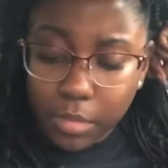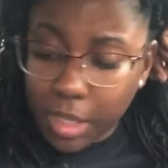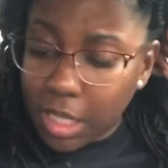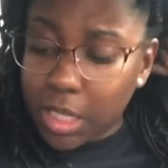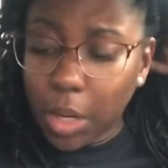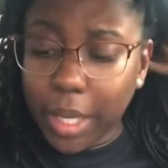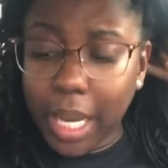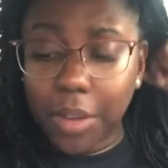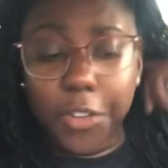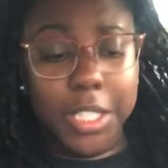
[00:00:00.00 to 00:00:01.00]
so,
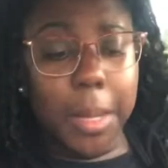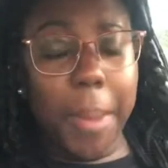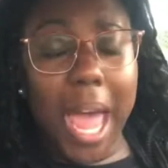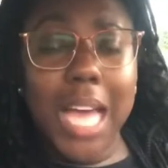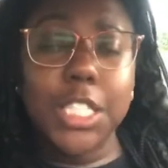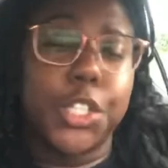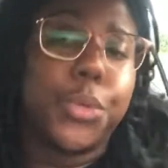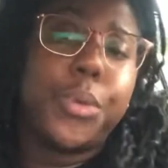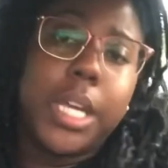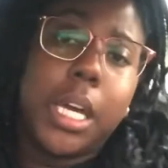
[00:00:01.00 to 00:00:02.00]
yeah, for the past
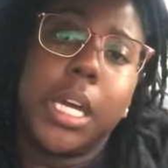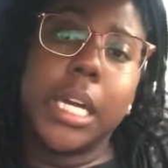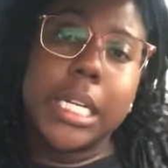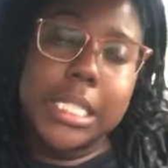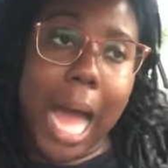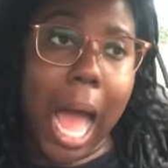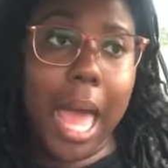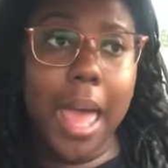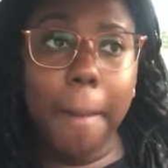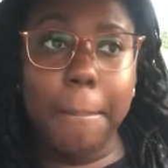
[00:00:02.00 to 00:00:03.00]
two years, I
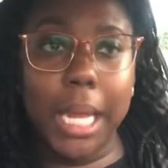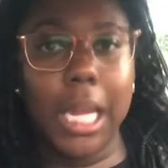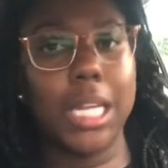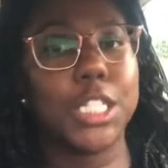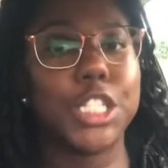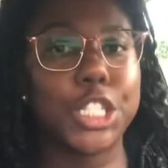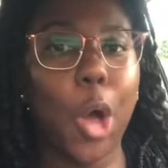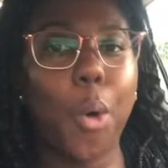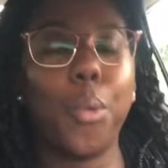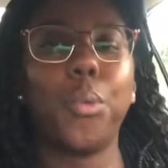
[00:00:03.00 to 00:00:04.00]
have been
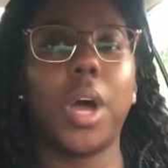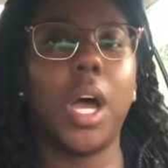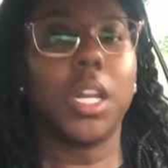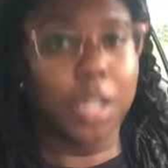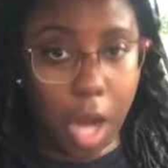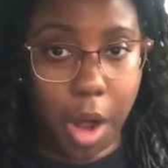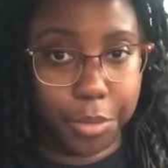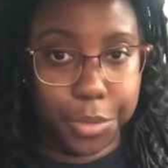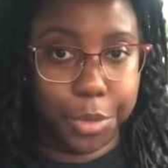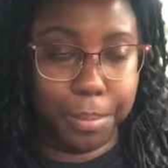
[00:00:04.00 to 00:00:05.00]
so
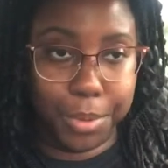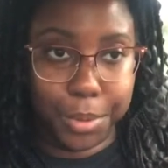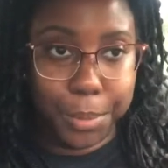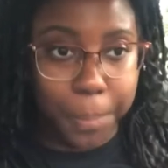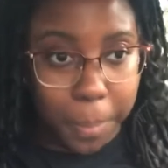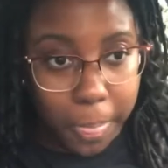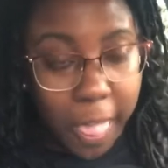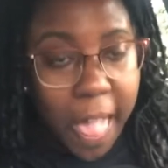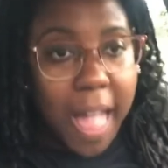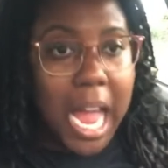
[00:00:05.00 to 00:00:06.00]
uncomfortable
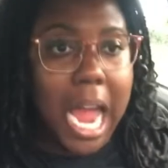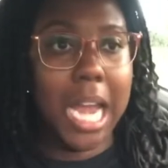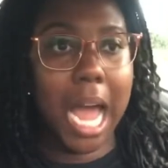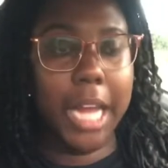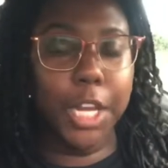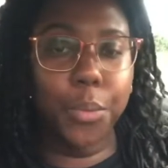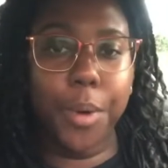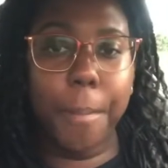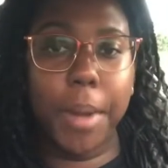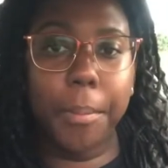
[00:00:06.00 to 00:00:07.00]
and I can
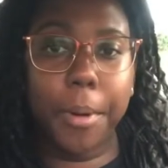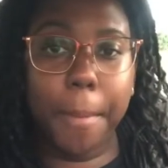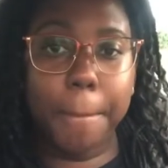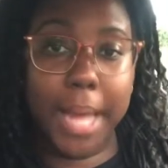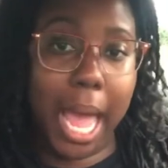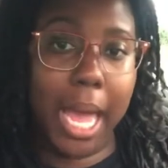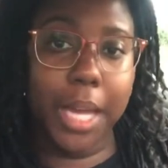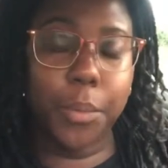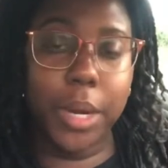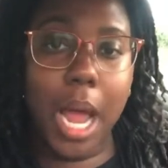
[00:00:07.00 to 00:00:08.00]
remember
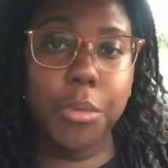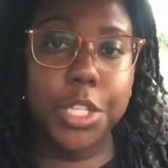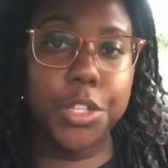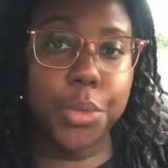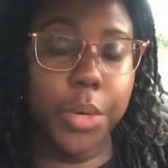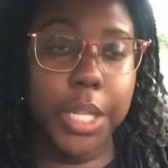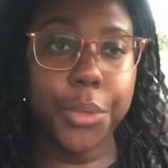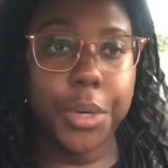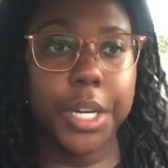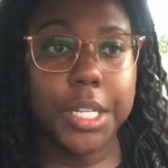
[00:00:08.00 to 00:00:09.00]
back when I was
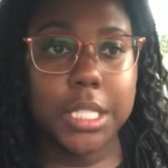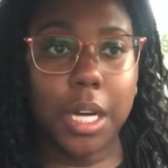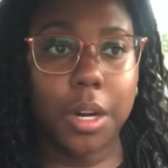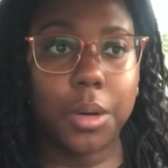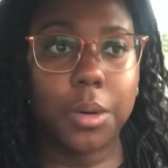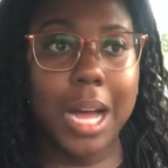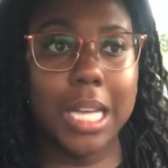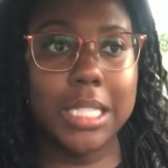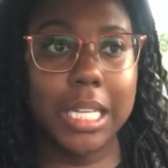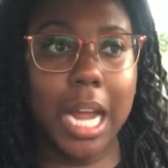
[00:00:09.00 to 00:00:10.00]
23 years old,
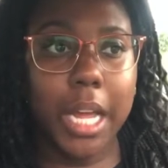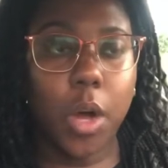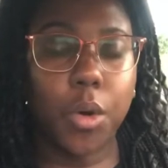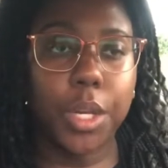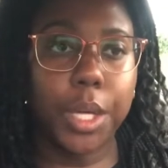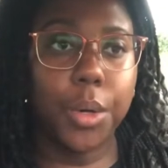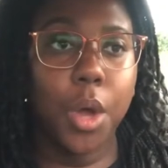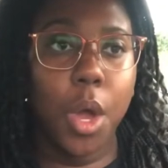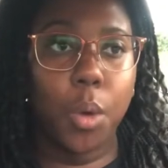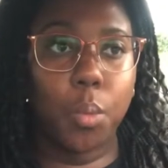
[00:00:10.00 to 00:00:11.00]
I said I only
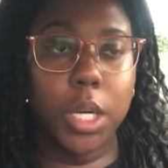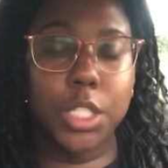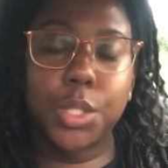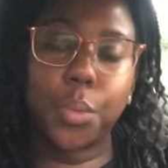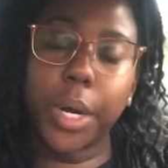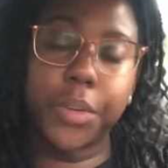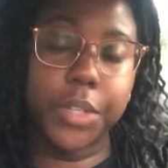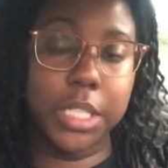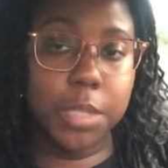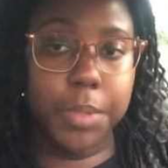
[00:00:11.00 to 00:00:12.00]
wanted to work
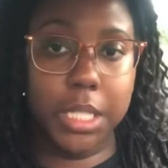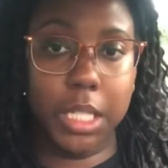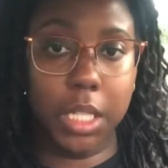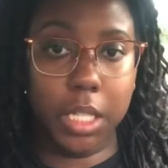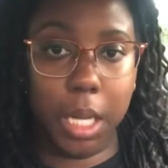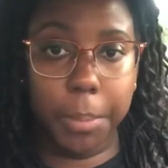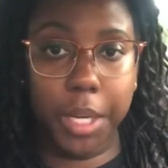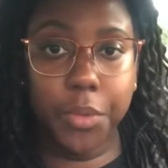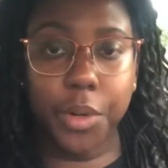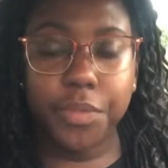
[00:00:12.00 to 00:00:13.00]
for this particular company
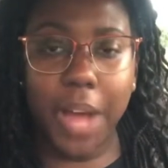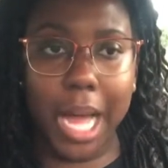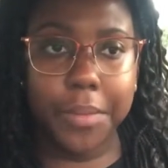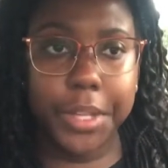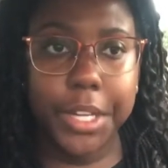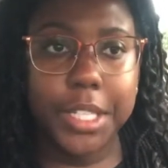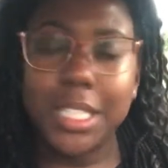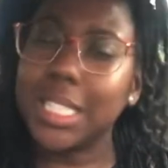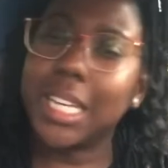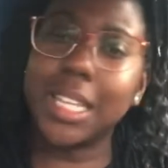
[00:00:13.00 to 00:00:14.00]
for five years
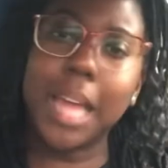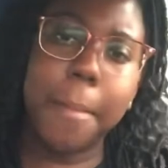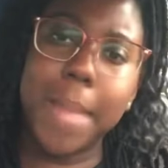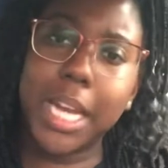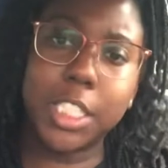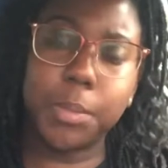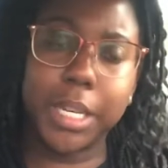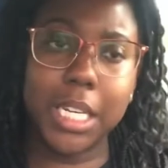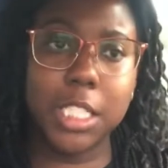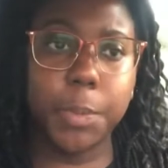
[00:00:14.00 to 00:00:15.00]
just to get that
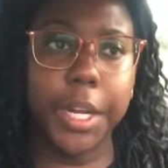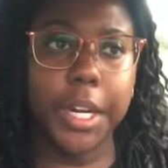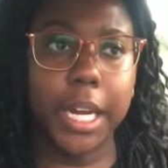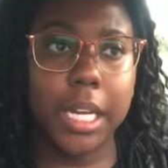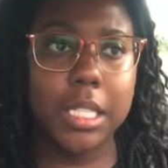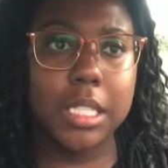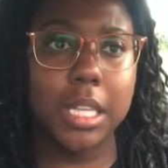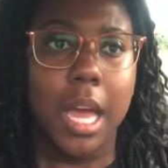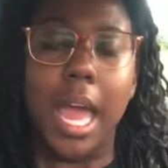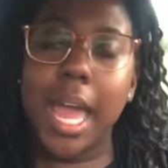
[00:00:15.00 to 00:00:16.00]
management experience.
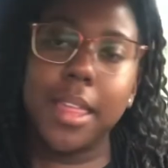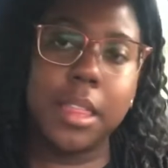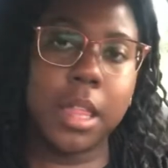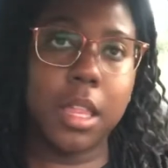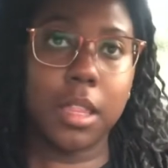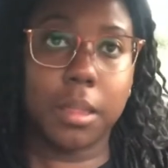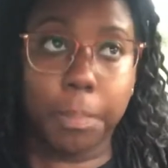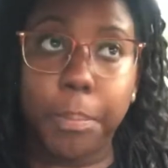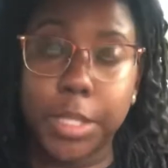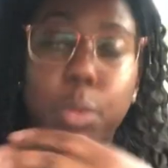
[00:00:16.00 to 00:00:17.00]
And
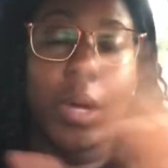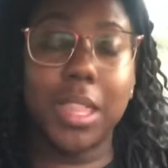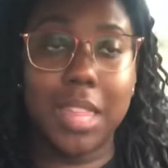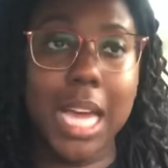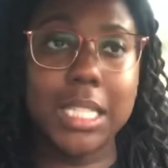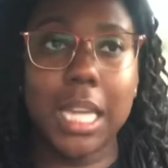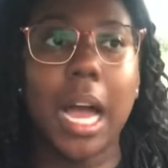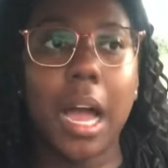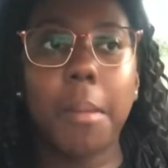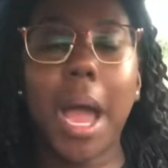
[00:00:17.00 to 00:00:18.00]
between that
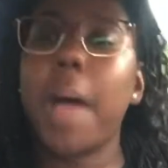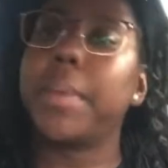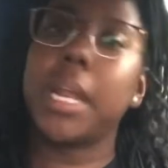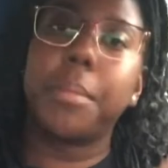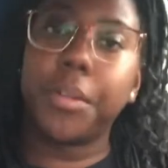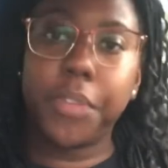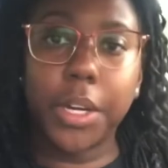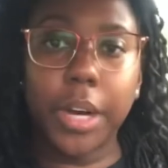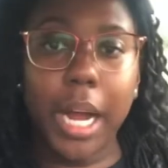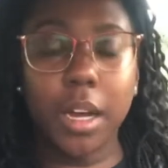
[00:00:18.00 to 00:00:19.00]
time, I've been able to
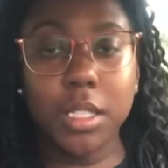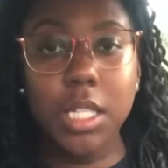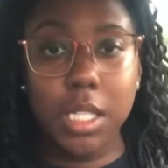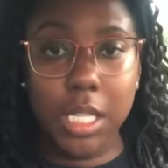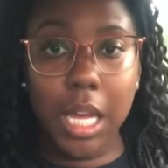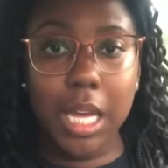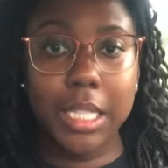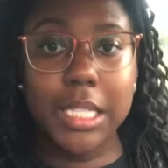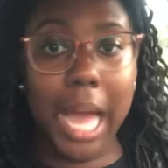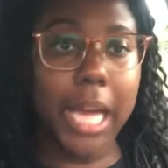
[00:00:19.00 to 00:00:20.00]
figure out to see
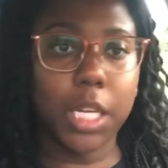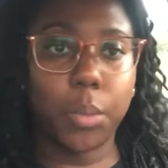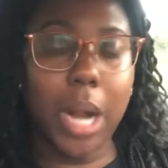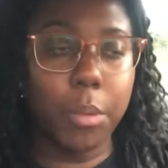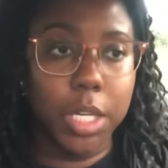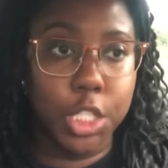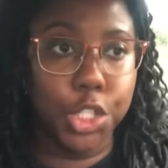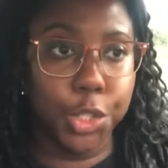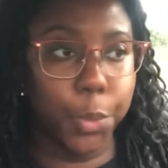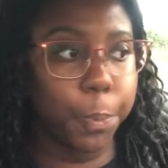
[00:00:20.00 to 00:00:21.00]
exactly what I wanted to do.